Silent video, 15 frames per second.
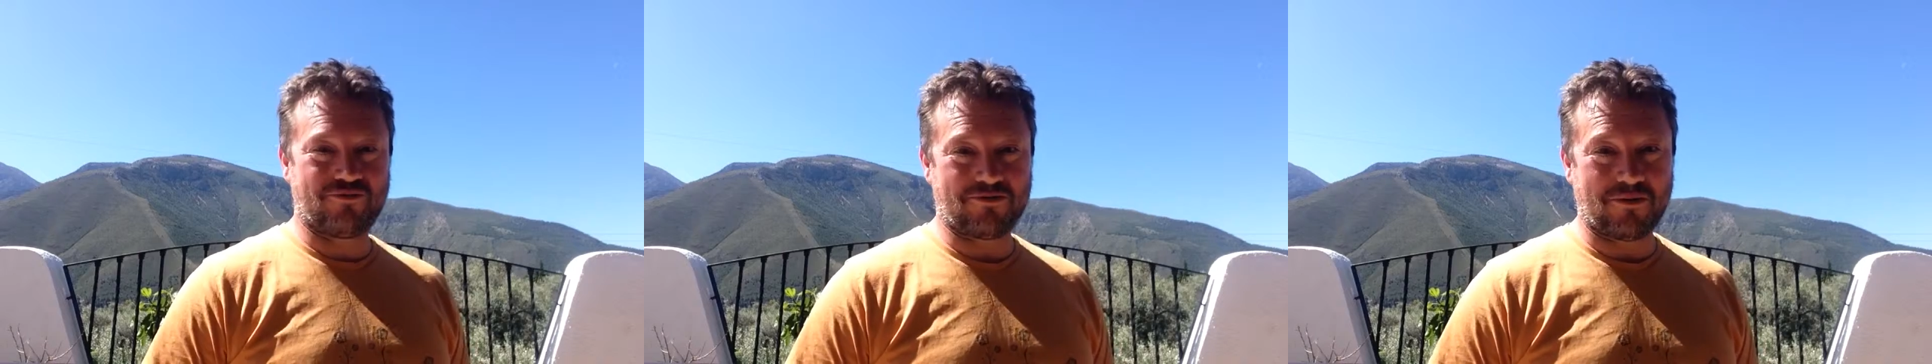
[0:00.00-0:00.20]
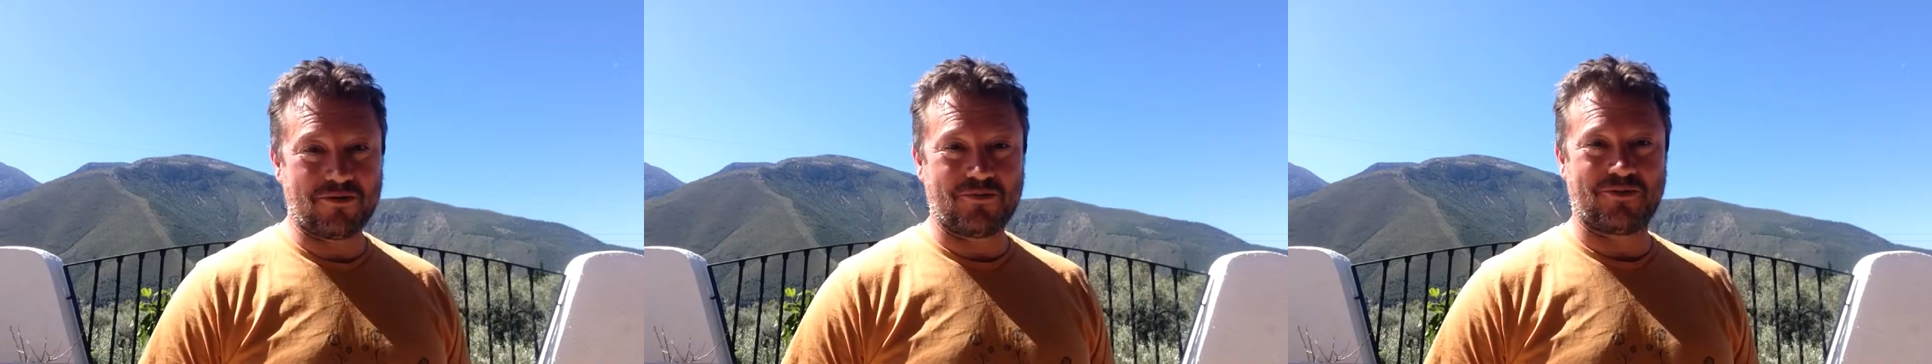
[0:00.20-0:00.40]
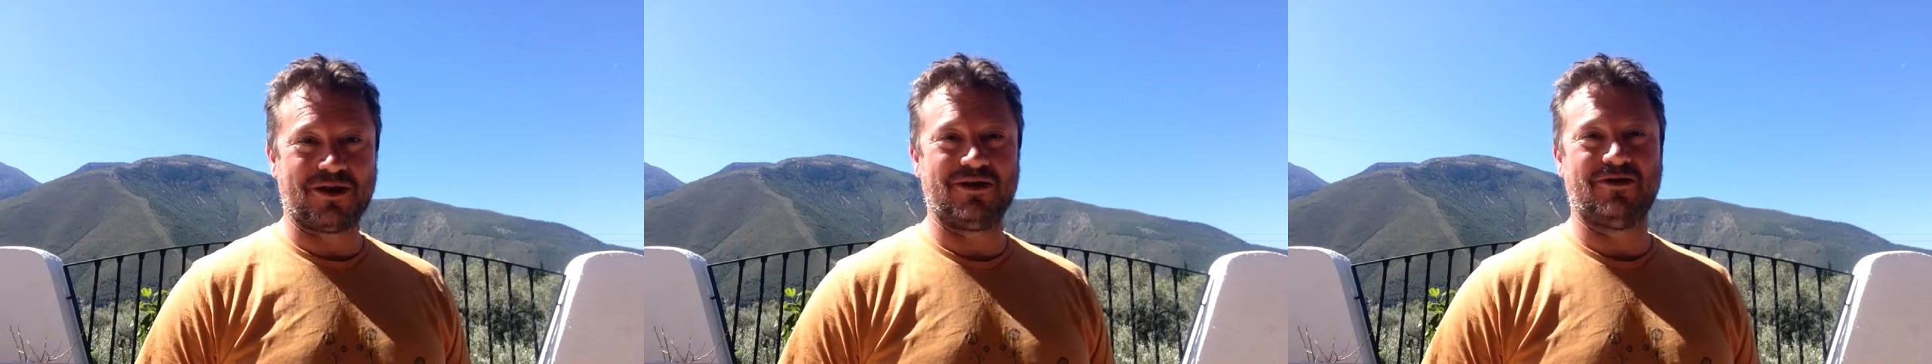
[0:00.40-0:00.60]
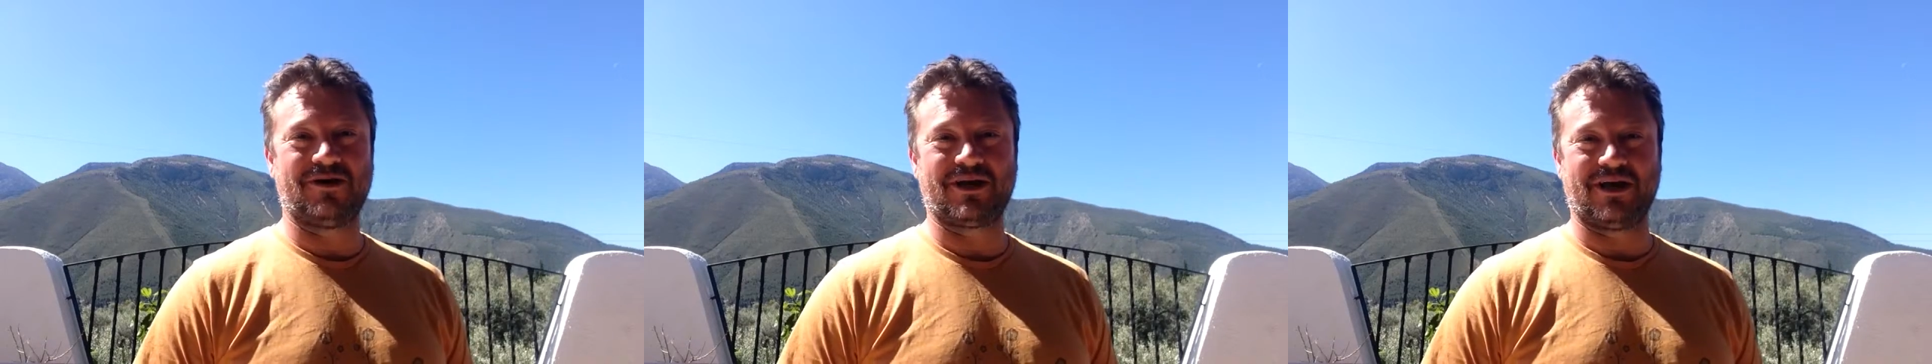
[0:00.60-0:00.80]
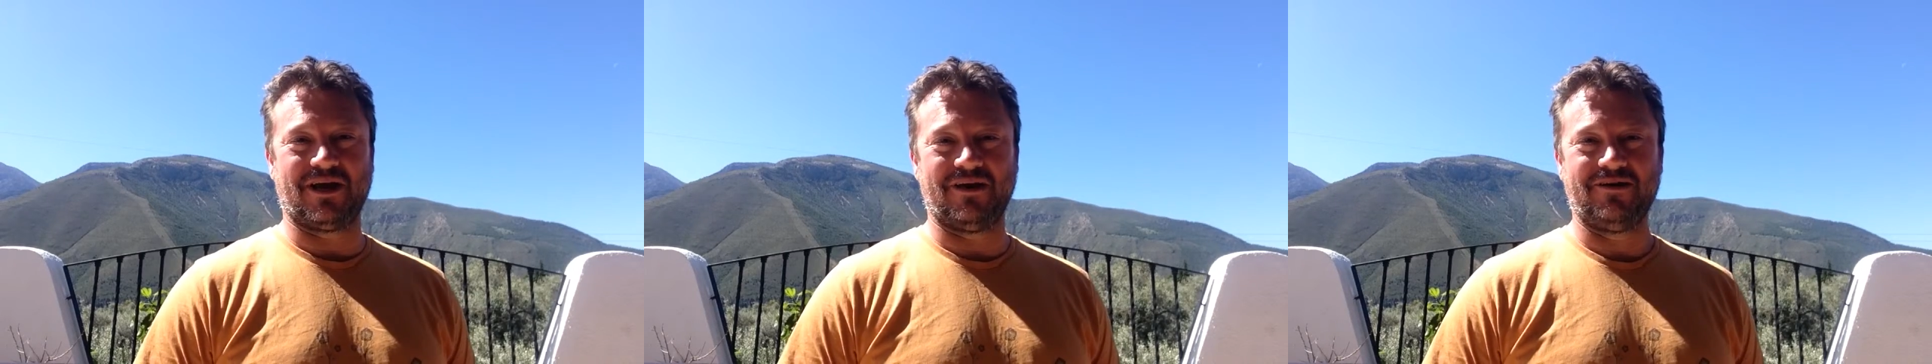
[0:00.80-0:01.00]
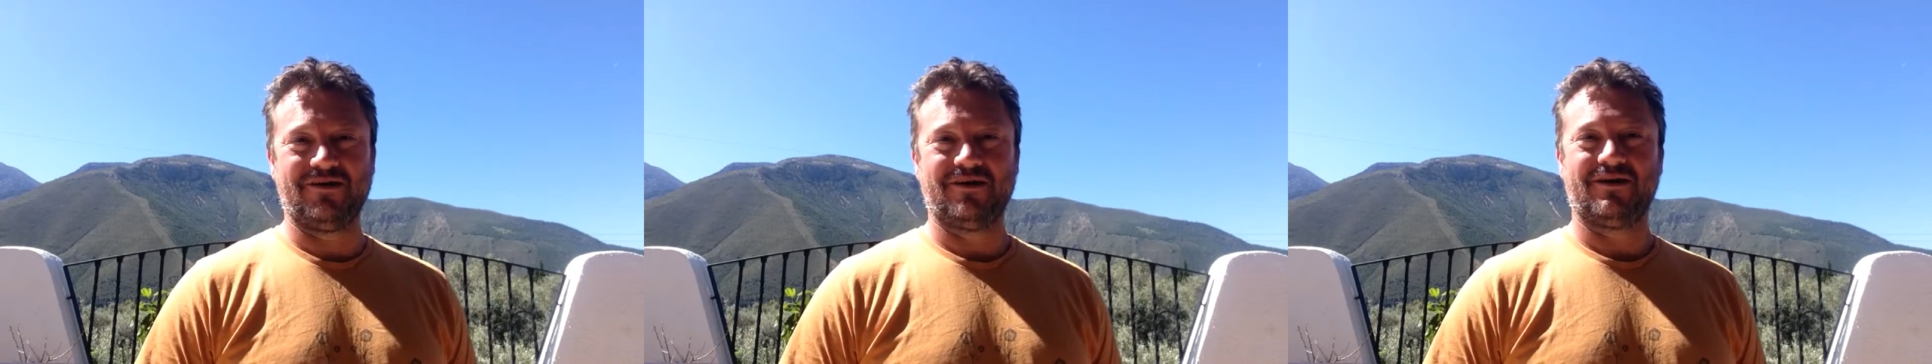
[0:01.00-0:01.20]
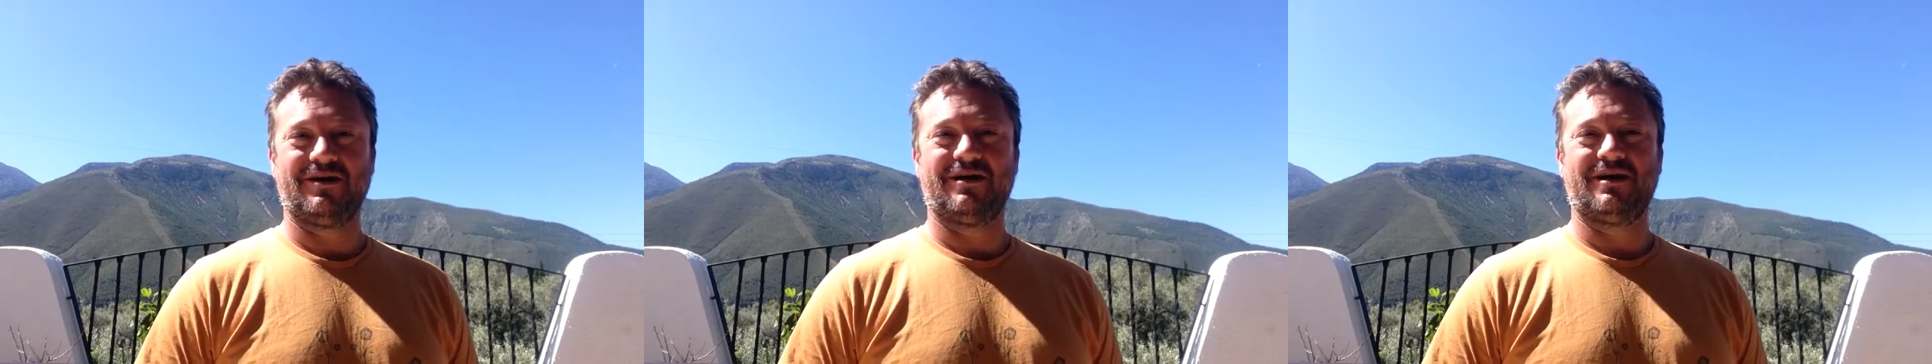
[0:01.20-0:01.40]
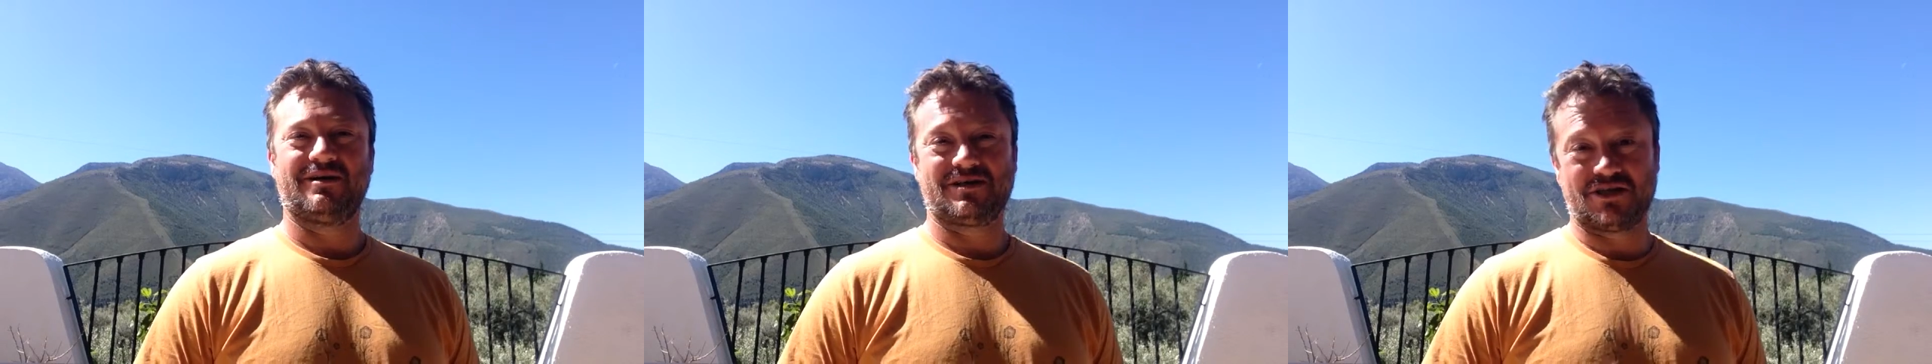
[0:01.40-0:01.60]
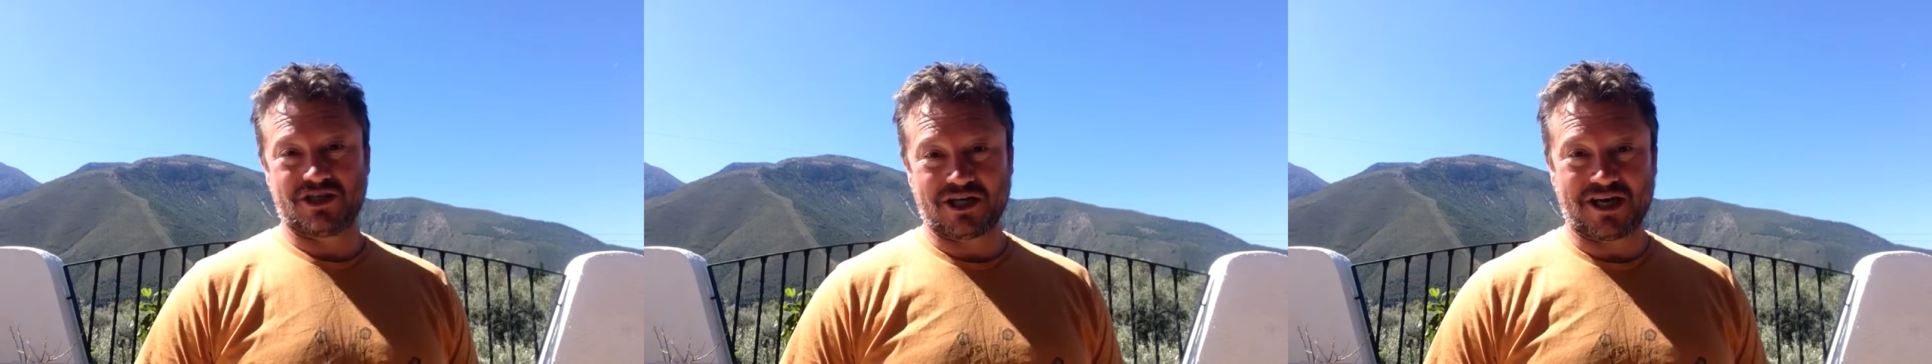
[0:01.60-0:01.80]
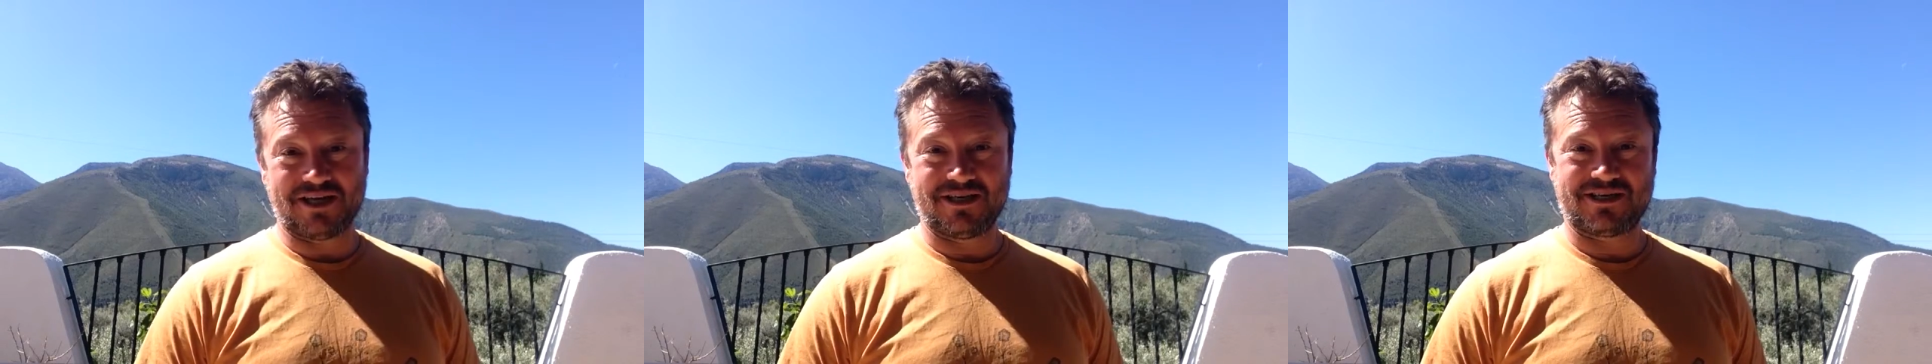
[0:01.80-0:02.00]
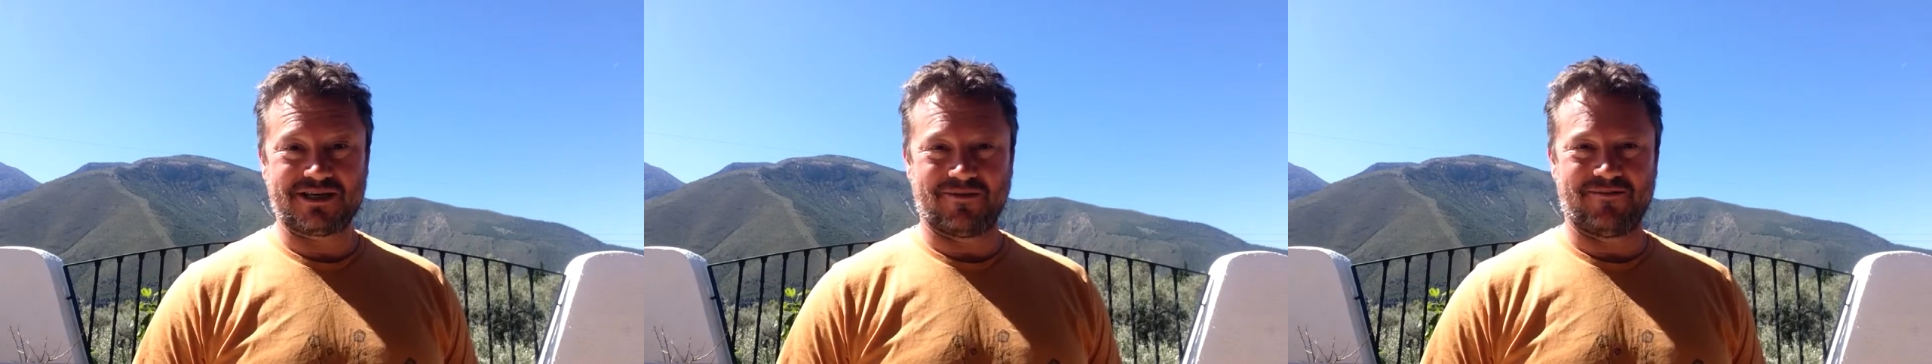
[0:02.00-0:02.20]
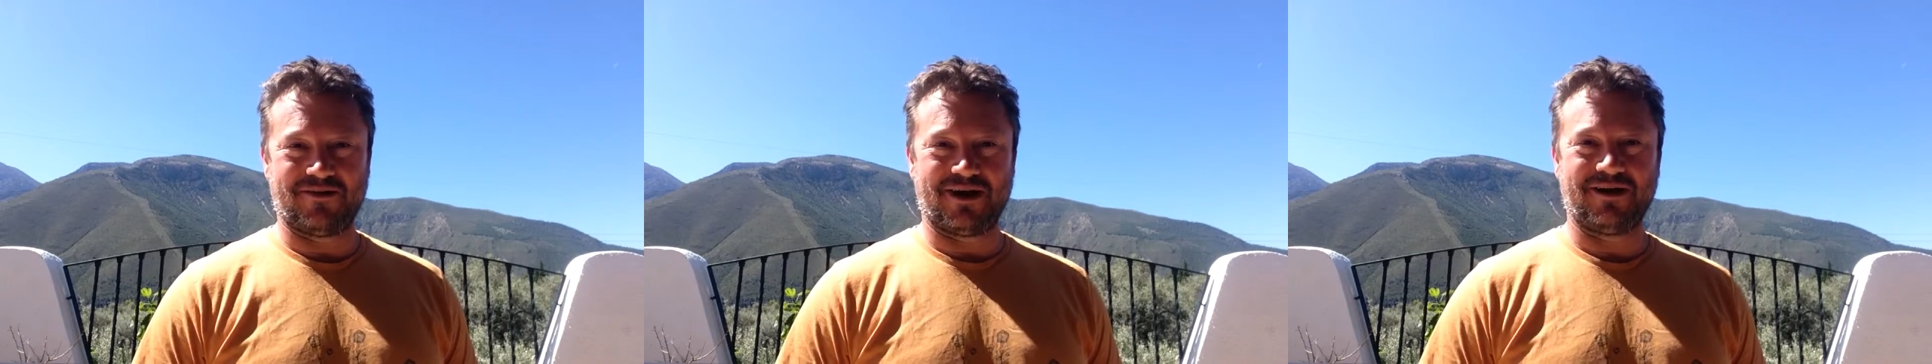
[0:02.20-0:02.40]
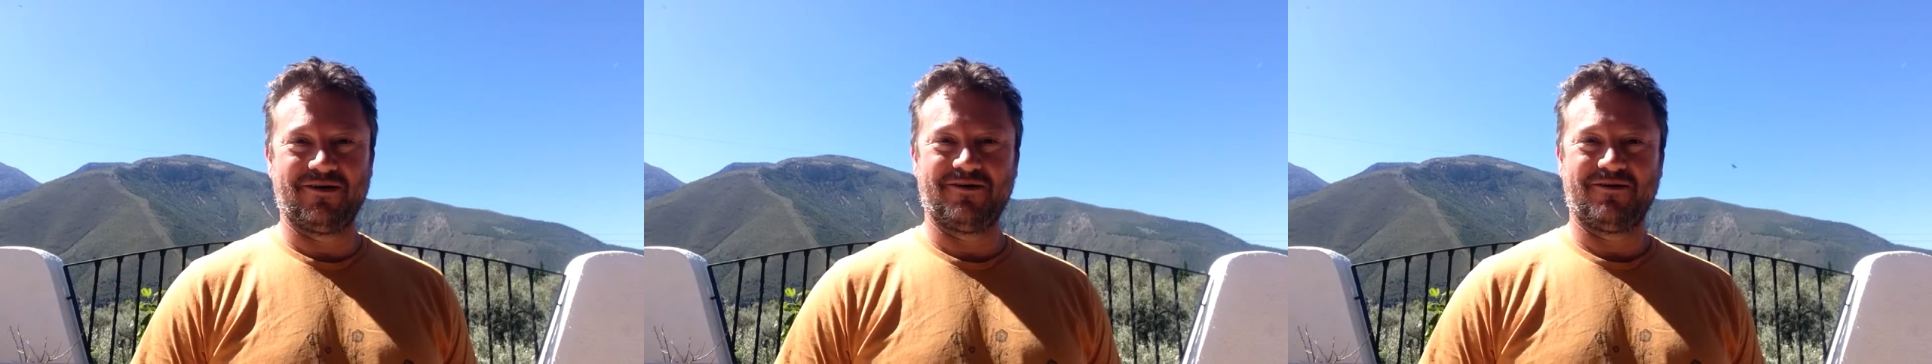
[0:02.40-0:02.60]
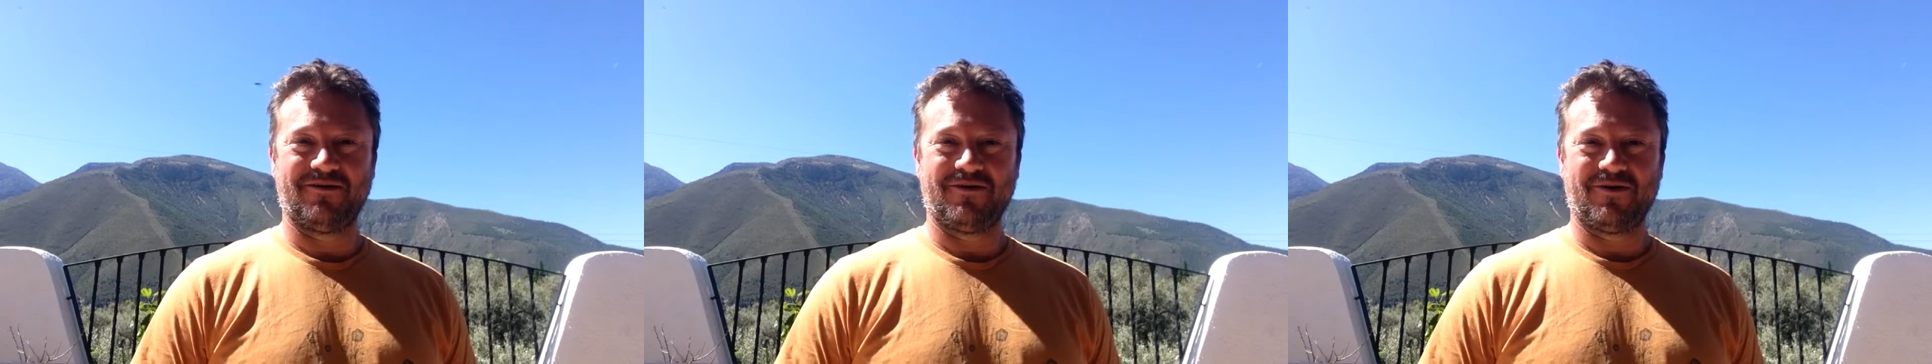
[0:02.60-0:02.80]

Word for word: probably looking to change something